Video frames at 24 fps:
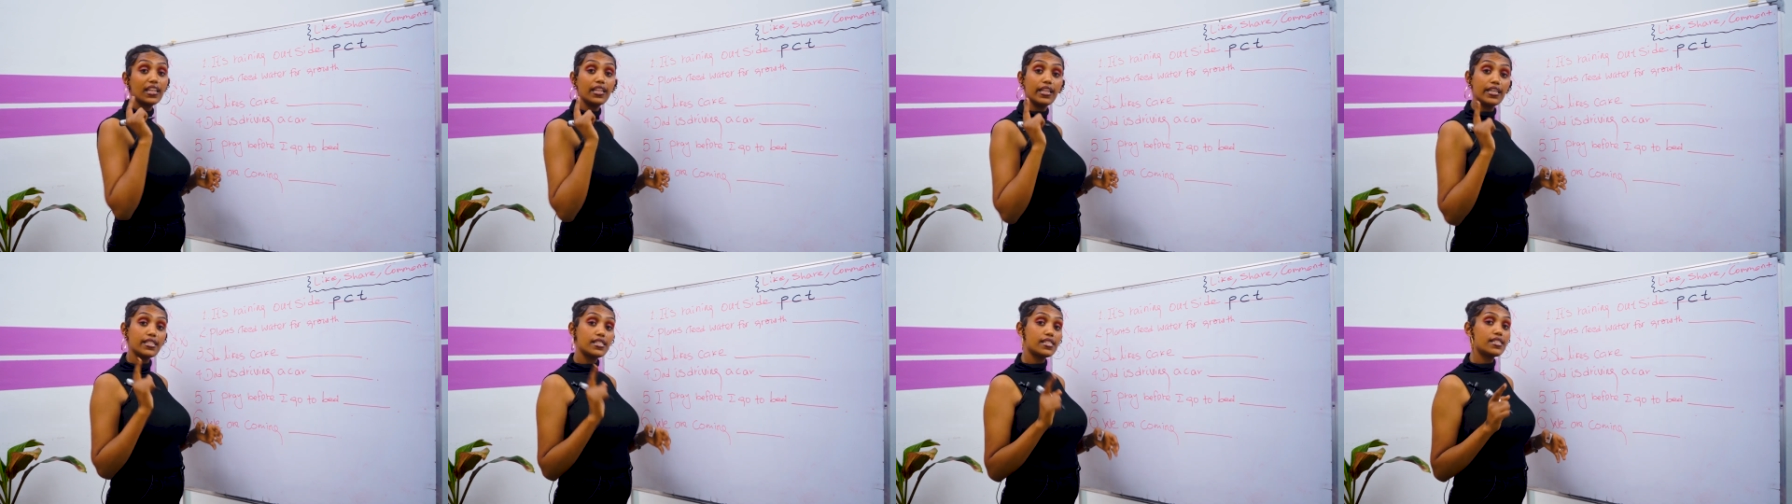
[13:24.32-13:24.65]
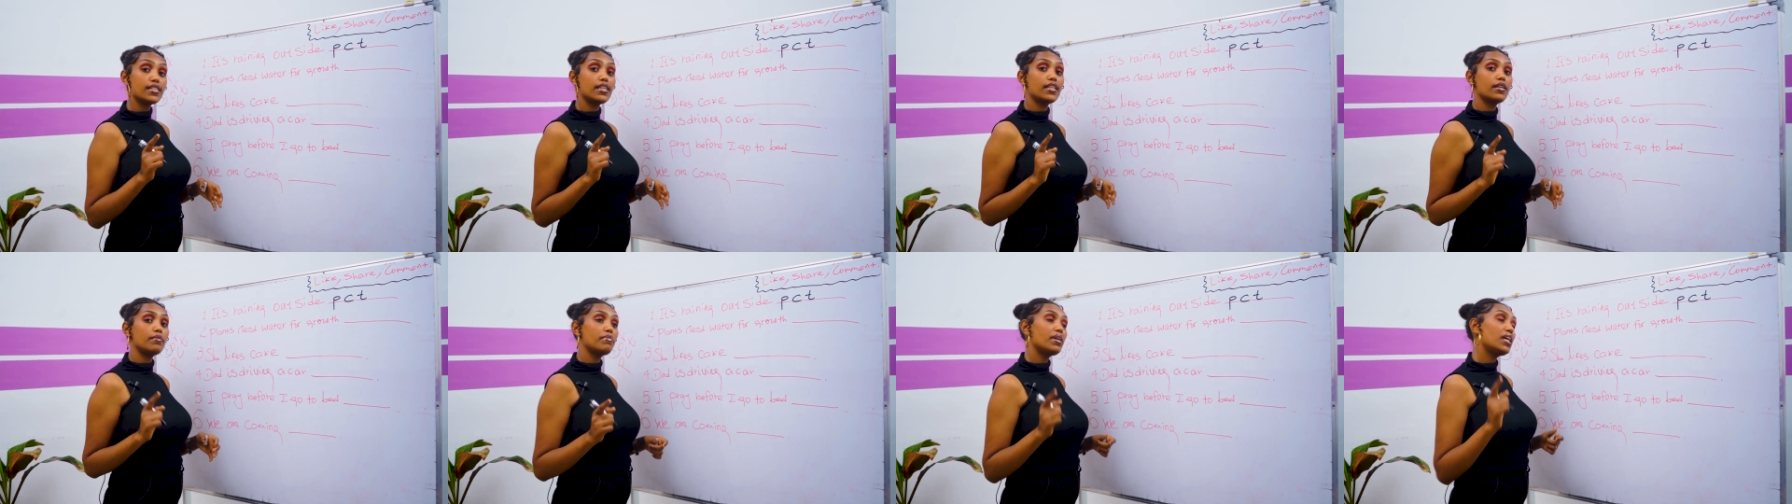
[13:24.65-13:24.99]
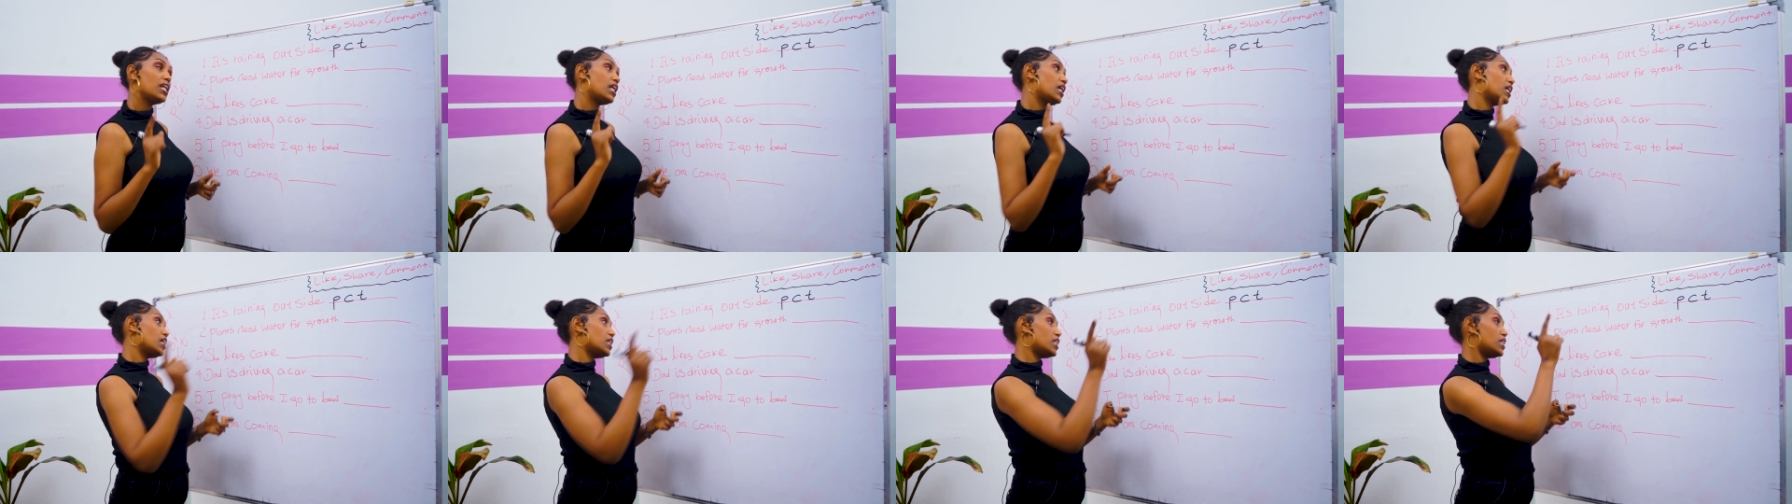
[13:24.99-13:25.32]
Let's see the
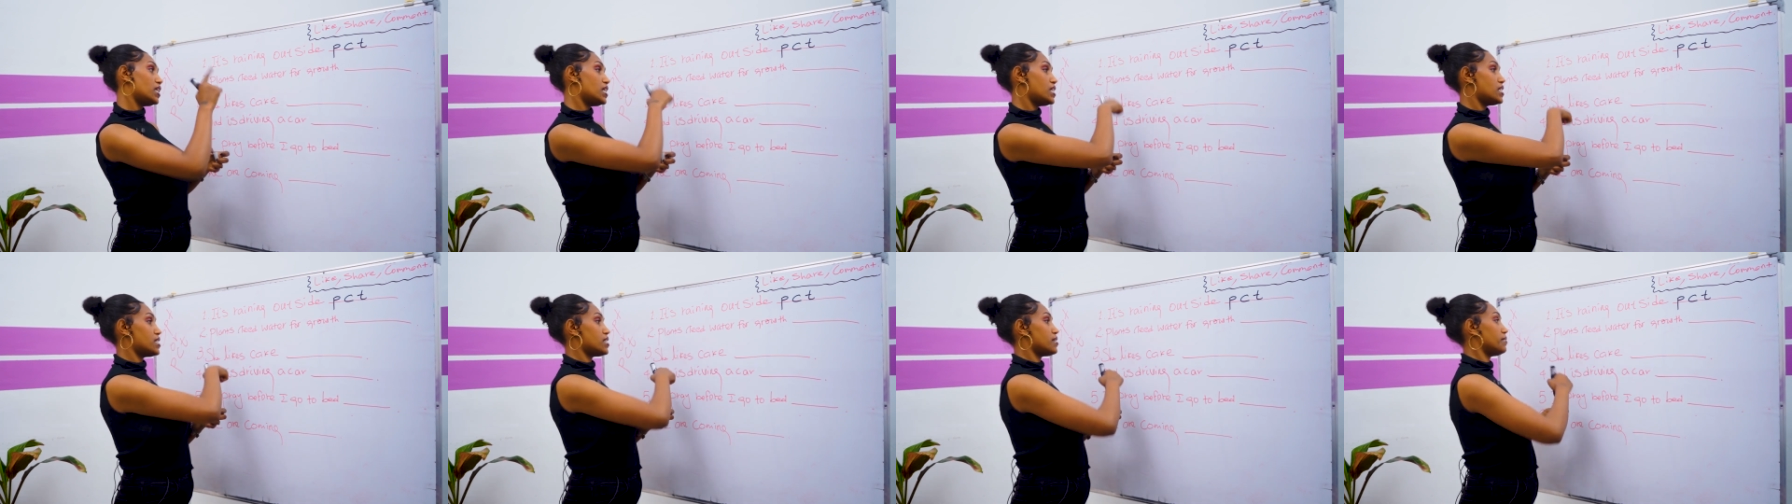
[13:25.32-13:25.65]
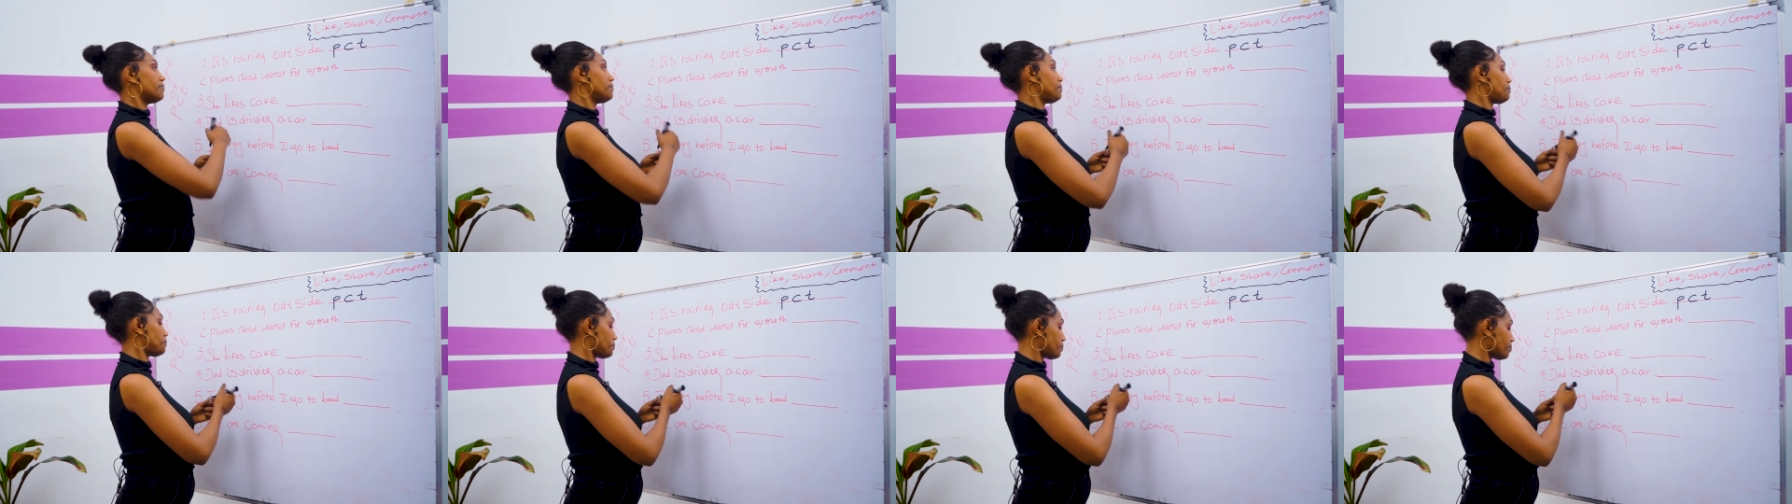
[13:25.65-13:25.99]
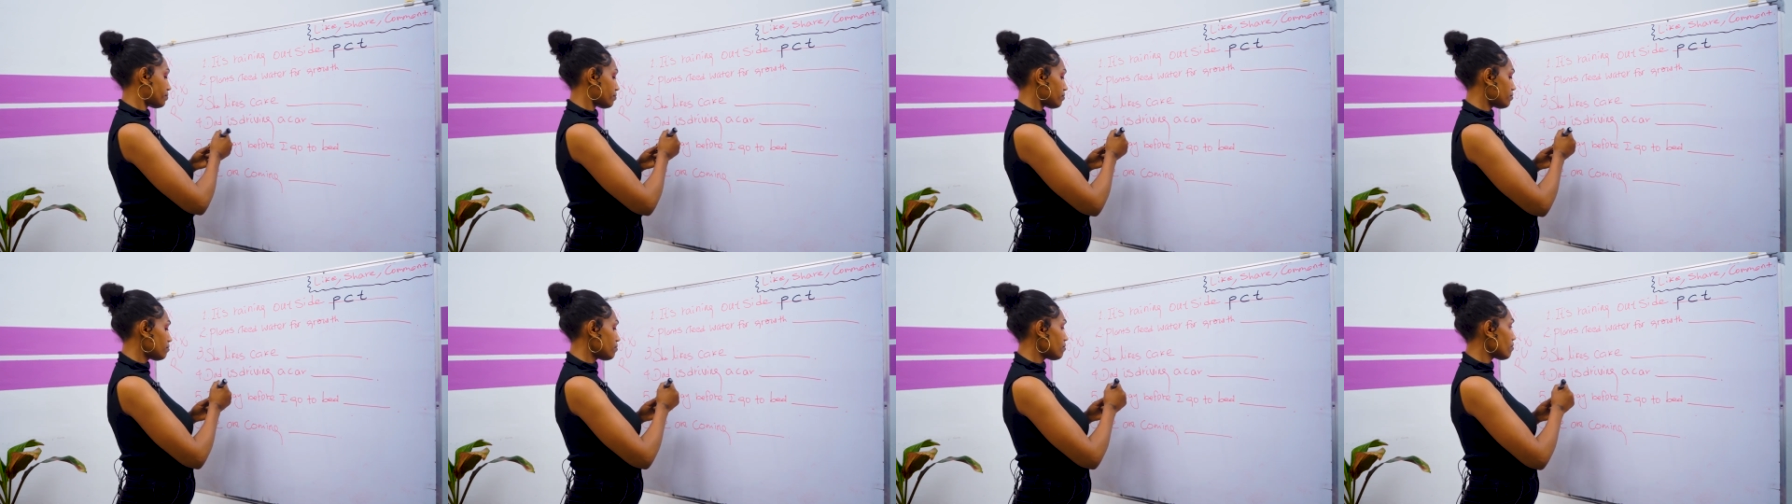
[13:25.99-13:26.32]
meaning of these.
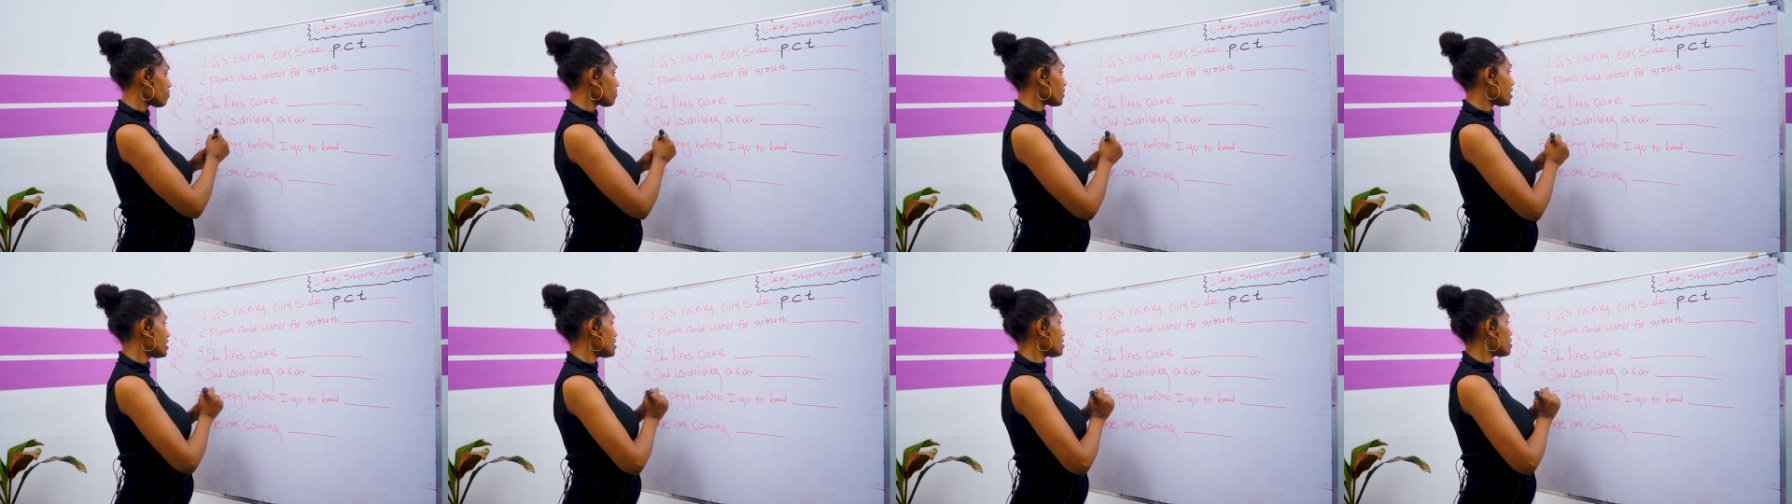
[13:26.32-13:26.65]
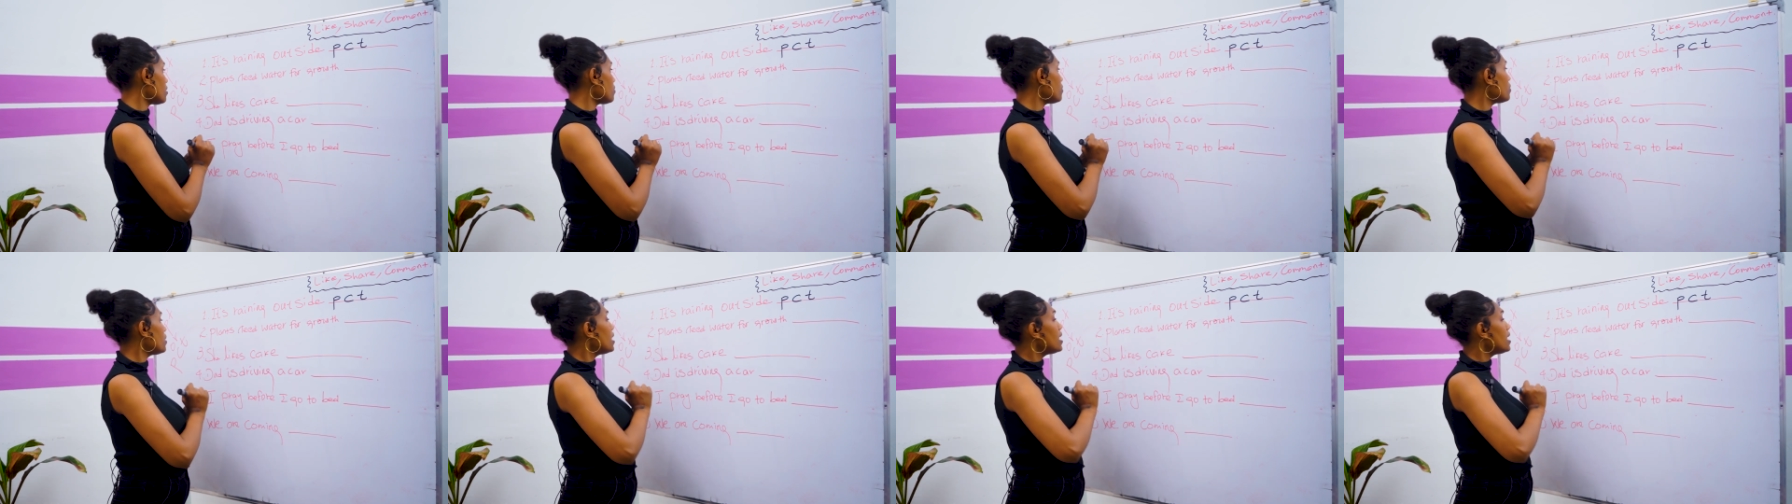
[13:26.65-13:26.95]
So,